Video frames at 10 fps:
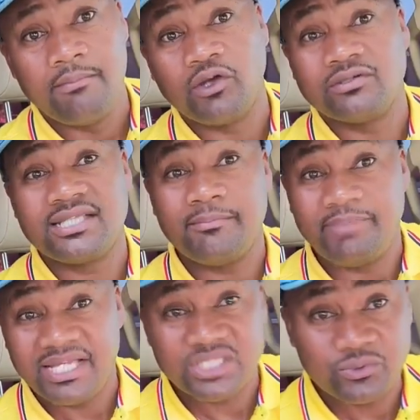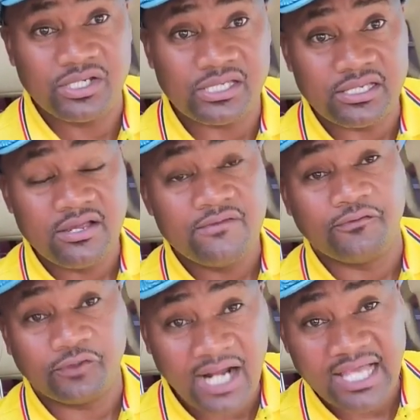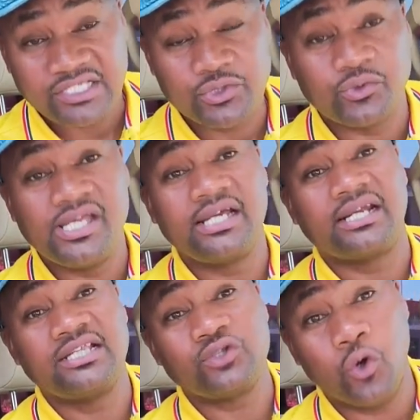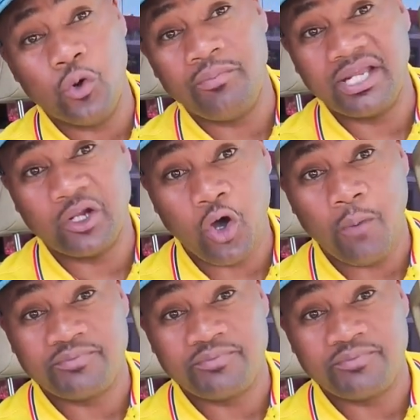Because the best way for us to increase hope and